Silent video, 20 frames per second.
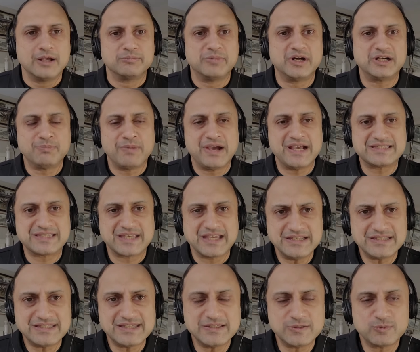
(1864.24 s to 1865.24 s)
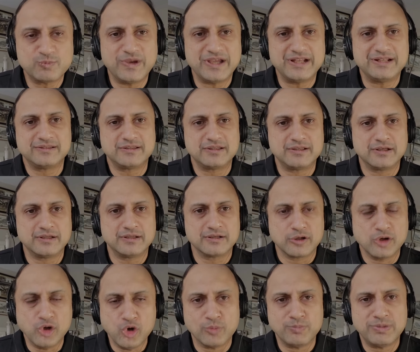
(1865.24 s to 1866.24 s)
But my sense is when the
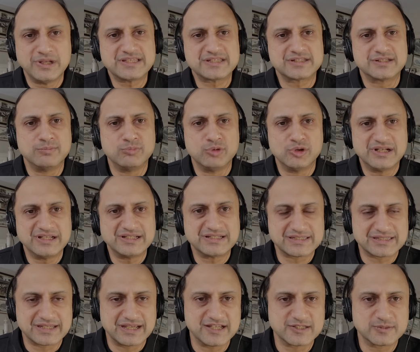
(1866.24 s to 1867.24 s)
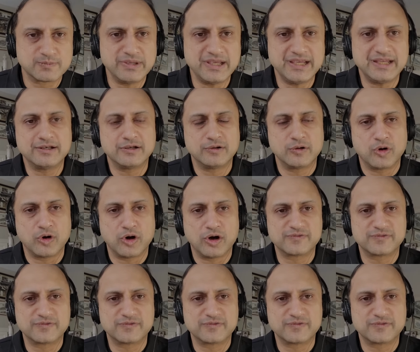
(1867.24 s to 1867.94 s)
global stimulus has been